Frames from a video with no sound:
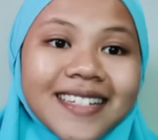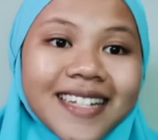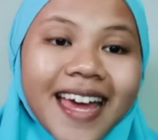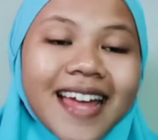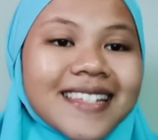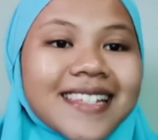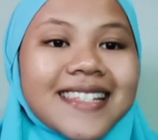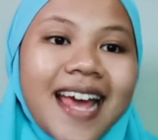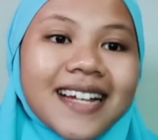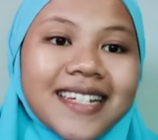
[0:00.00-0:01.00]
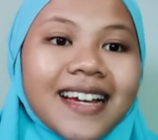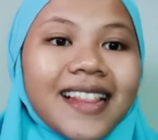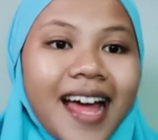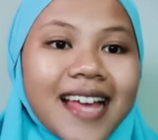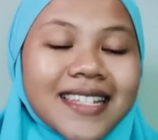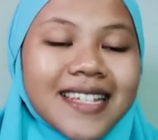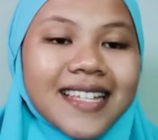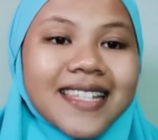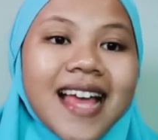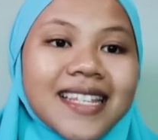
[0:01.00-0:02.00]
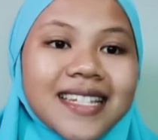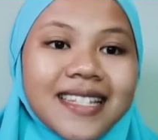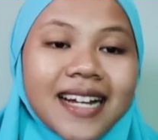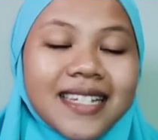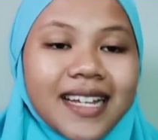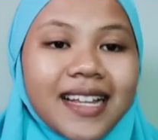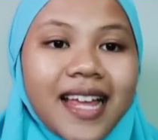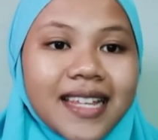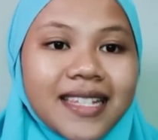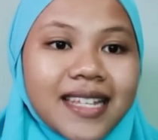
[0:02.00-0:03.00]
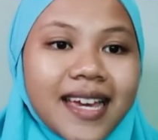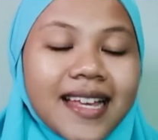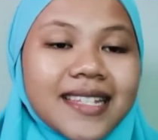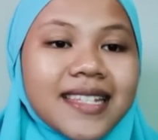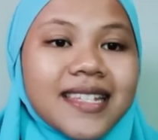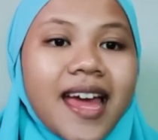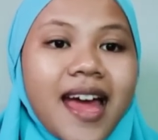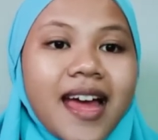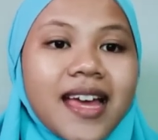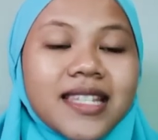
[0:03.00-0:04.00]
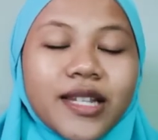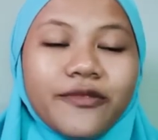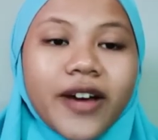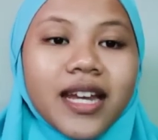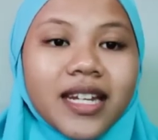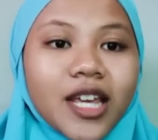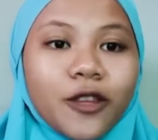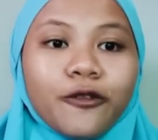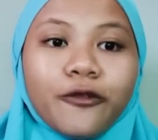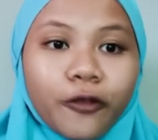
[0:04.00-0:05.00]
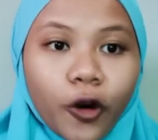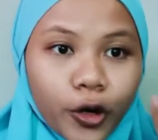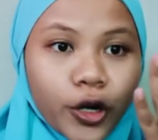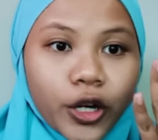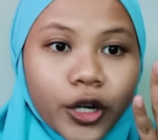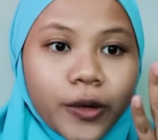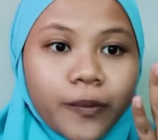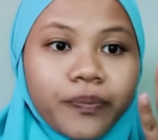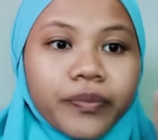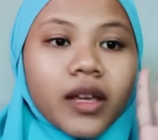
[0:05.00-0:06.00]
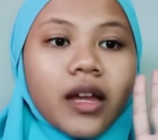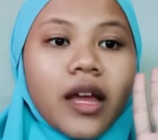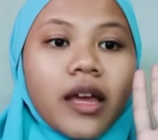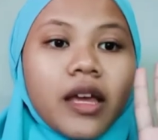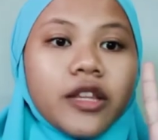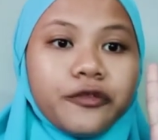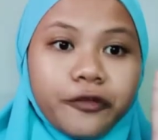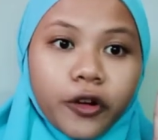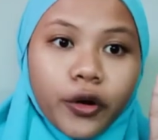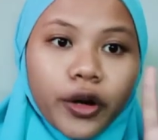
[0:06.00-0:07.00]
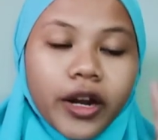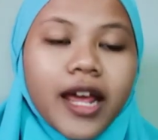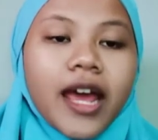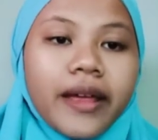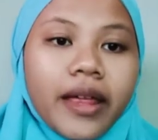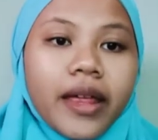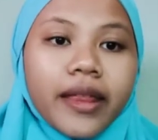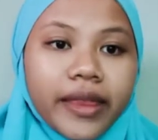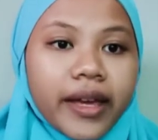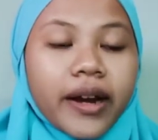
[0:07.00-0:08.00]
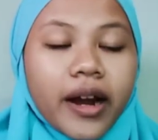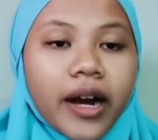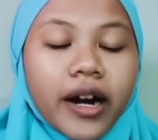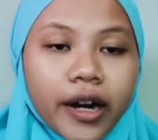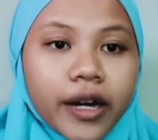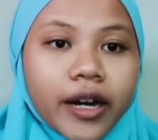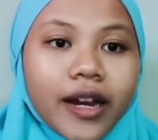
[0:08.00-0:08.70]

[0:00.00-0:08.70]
then syntactic classes. Syntactic classes is divided into four. In four, there are